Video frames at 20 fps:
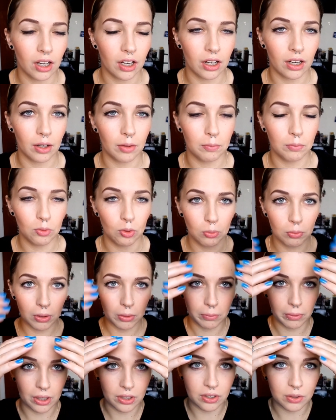Normally
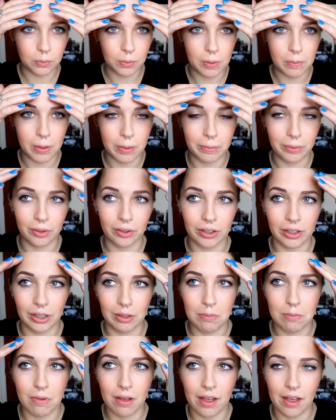when I just wear BB
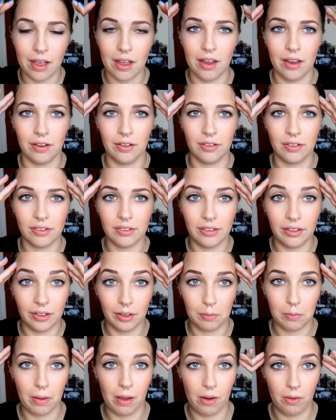cream and
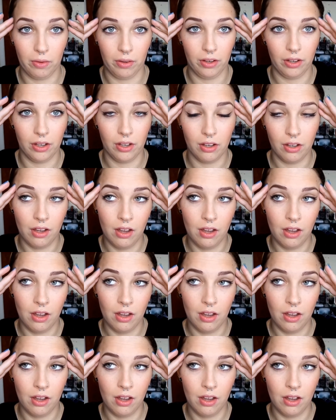setting powder,